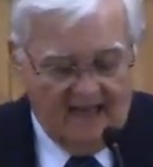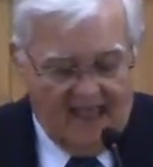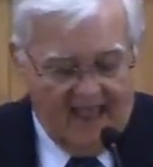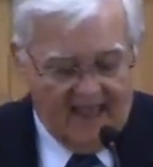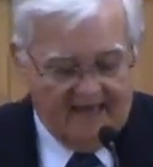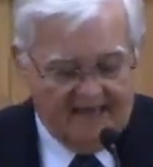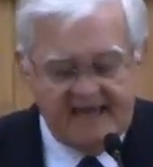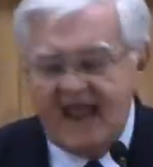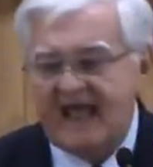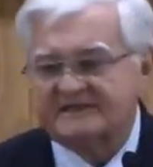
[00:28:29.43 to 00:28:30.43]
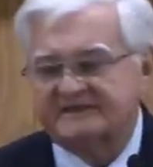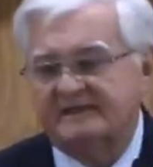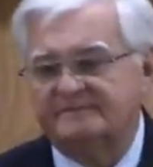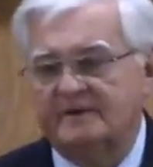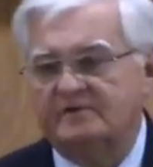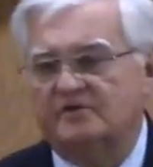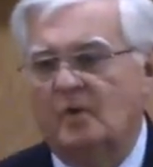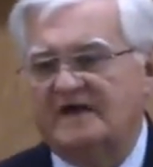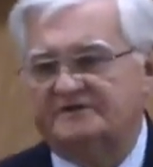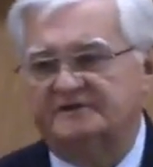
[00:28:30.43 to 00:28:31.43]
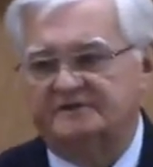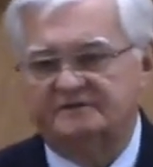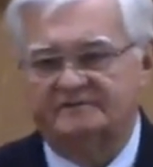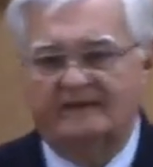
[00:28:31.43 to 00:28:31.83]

And he asked them certain questions.